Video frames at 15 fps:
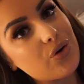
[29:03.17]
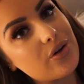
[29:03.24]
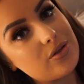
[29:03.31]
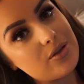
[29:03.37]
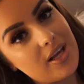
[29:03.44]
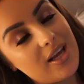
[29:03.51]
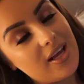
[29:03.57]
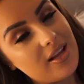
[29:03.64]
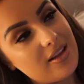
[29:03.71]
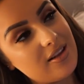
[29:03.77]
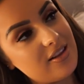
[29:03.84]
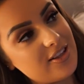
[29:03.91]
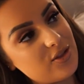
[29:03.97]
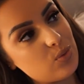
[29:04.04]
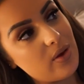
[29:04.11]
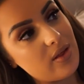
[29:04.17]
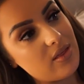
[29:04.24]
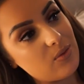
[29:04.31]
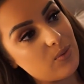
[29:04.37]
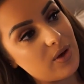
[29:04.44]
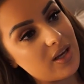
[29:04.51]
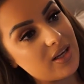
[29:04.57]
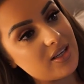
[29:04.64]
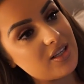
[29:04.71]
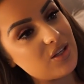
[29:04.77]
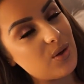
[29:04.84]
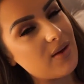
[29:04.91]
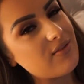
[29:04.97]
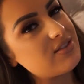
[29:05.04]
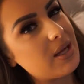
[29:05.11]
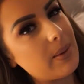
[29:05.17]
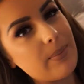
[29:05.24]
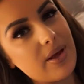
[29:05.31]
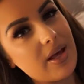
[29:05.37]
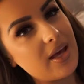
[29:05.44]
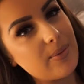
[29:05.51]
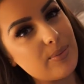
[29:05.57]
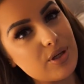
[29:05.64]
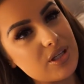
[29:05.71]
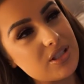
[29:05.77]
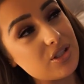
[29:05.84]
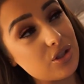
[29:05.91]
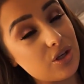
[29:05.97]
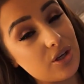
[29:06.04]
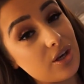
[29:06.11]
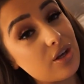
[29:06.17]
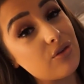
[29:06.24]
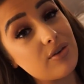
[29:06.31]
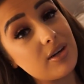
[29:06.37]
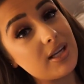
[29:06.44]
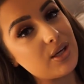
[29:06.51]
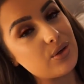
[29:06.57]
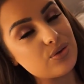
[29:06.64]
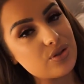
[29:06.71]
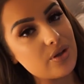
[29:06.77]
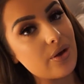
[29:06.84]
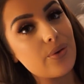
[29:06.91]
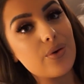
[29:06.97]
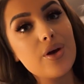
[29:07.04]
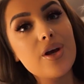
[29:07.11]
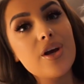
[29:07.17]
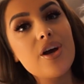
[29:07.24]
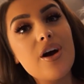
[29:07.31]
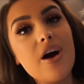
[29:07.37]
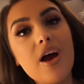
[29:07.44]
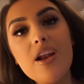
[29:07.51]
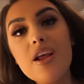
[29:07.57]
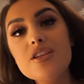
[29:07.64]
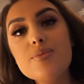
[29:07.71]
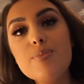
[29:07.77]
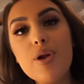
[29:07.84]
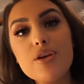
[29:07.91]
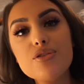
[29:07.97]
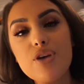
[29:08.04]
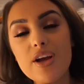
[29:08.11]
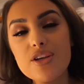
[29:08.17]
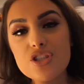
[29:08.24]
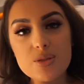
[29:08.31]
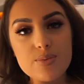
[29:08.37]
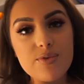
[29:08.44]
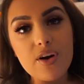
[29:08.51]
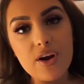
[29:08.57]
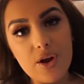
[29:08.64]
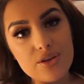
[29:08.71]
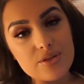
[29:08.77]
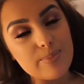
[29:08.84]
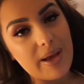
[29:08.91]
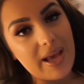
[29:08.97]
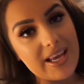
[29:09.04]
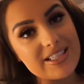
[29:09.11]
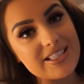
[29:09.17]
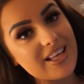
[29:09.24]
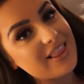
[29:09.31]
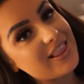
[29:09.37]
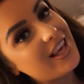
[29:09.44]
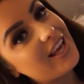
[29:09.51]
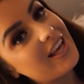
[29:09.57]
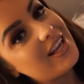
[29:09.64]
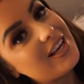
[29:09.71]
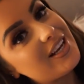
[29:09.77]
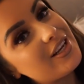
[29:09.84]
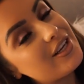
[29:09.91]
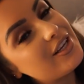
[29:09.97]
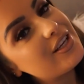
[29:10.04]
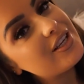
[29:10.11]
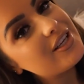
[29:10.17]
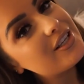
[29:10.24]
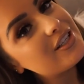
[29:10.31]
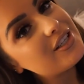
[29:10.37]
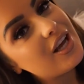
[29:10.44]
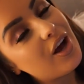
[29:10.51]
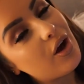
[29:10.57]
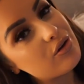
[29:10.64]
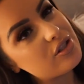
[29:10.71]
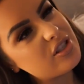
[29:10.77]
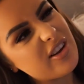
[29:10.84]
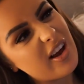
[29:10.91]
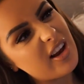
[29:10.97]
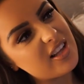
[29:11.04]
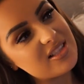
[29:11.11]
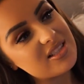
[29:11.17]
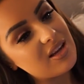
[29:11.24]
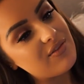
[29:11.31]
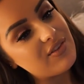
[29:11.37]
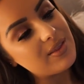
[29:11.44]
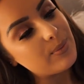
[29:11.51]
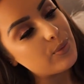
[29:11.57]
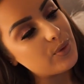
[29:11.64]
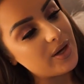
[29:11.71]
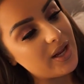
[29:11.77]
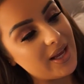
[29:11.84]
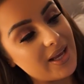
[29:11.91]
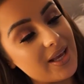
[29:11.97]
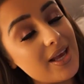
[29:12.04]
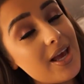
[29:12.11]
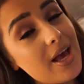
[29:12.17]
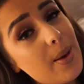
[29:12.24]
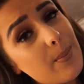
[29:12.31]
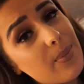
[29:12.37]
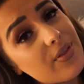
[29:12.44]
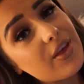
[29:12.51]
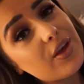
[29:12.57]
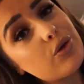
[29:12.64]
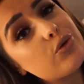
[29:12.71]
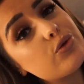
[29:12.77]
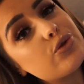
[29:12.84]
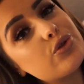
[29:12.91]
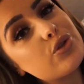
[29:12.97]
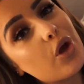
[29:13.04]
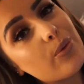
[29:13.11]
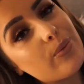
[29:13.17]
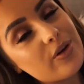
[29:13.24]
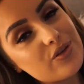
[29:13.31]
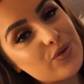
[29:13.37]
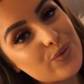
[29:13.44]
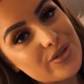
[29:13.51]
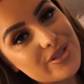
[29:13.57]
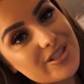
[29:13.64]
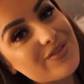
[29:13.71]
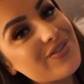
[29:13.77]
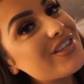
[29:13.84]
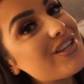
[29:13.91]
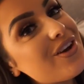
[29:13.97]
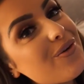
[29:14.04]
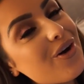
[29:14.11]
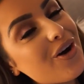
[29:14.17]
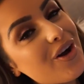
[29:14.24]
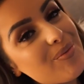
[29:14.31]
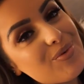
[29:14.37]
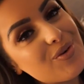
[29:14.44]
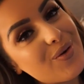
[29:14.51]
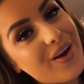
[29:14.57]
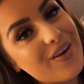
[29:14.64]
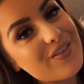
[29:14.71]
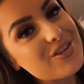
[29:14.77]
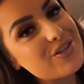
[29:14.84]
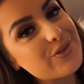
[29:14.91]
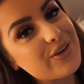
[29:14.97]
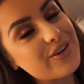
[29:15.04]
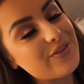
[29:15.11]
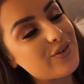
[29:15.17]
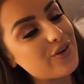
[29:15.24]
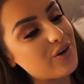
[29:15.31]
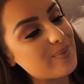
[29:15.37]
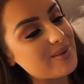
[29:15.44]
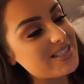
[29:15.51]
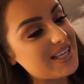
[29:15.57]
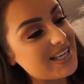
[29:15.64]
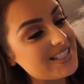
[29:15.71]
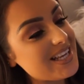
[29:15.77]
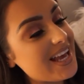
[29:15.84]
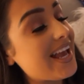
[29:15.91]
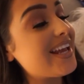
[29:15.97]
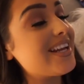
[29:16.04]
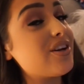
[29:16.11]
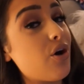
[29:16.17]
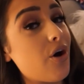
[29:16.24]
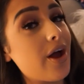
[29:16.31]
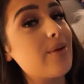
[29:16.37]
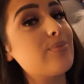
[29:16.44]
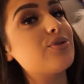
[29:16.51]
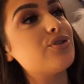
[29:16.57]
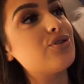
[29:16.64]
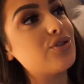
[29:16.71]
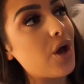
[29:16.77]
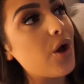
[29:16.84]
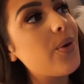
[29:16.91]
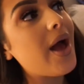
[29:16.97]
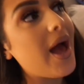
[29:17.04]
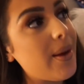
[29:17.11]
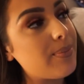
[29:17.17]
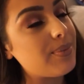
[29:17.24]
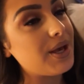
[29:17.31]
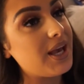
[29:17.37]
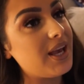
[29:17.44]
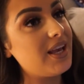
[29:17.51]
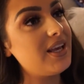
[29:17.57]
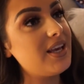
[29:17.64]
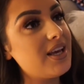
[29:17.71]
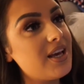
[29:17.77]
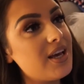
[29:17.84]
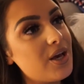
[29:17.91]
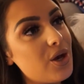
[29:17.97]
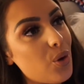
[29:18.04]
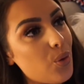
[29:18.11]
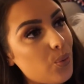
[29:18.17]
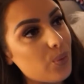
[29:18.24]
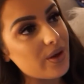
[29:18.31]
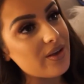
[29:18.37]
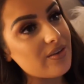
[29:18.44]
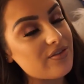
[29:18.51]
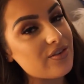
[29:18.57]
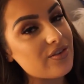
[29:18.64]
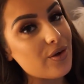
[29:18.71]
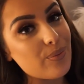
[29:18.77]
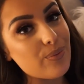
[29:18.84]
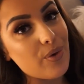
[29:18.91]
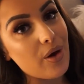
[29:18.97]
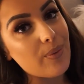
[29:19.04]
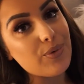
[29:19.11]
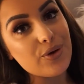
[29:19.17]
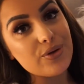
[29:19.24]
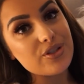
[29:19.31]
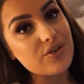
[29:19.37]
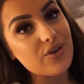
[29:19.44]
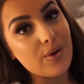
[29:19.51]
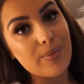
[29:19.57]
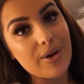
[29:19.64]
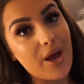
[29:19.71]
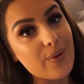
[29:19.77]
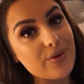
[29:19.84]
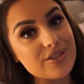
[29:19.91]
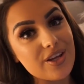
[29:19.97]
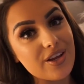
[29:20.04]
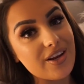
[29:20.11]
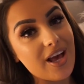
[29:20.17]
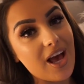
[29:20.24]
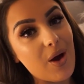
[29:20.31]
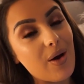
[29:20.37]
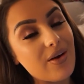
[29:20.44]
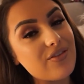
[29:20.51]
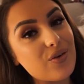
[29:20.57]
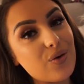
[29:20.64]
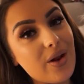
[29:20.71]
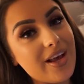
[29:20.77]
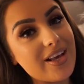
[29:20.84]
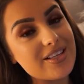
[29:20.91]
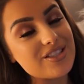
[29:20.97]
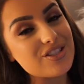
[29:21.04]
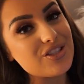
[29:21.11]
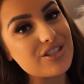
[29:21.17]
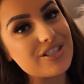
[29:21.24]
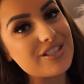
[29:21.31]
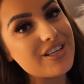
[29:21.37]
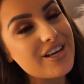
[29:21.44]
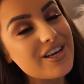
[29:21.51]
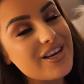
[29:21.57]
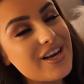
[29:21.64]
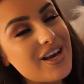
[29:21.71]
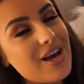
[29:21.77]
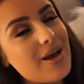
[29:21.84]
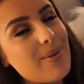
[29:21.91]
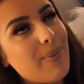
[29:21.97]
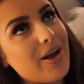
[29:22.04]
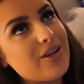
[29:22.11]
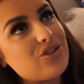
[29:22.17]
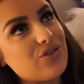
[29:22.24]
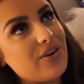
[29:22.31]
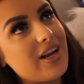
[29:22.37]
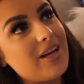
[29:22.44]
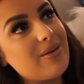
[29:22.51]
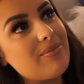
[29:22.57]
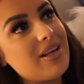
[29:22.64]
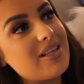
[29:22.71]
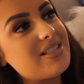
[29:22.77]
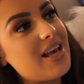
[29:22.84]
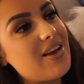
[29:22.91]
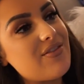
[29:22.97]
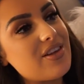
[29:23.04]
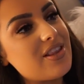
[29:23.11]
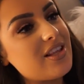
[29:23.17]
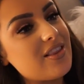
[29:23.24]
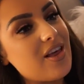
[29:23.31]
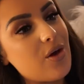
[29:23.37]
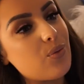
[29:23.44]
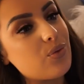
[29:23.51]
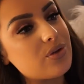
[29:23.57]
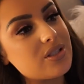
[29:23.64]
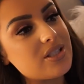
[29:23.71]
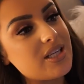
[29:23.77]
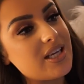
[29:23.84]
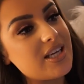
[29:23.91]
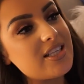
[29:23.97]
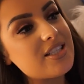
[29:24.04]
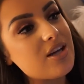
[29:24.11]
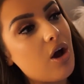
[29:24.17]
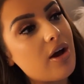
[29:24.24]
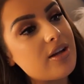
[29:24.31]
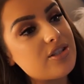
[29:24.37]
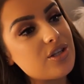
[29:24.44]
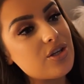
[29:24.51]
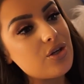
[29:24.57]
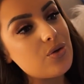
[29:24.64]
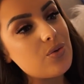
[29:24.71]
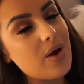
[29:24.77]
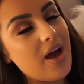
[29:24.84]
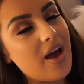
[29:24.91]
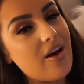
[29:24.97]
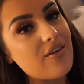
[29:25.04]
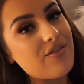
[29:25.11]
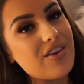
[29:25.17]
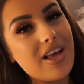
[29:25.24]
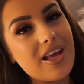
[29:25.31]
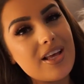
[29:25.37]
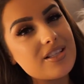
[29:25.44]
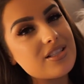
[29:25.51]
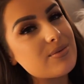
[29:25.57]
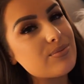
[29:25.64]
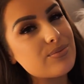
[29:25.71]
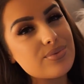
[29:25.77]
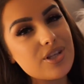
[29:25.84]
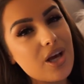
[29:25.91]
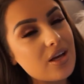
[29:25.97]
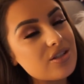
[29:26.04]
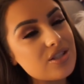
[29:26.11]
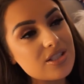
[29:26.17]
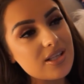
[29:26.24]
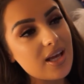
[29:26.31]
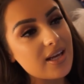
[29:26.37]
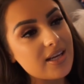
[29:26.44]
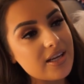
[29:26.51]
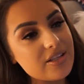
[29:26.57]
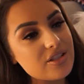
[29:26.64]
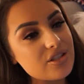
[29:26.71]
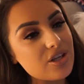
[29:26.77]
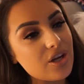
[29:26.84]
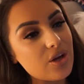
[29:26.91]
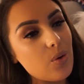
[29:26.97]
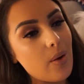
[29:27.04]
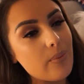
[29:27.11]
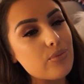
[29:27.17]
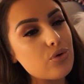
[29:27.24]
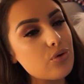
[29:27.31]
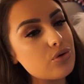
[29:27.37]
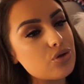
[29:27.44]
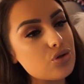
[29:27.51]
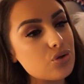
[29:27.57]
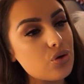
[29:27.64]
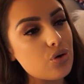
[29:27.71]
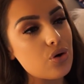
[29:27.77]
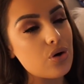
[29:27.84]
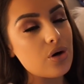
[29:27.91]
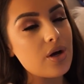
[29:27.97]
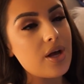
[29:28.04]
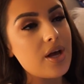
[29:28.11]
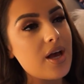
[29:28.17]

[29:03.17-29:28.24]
good in this weather when you have damp hair because it could get you really ill. So I like to blow dry it just before I go to bed, and then I'll style and stuff in the morning. But thank you so much for watching this video. I hope you have enjoyed Vlogmas day 10. I am so happy with my beauty room and how it's turned out. I feel like it's just my dream. It's everything that I wanted. I do have some touches that I need to do. I'm not sure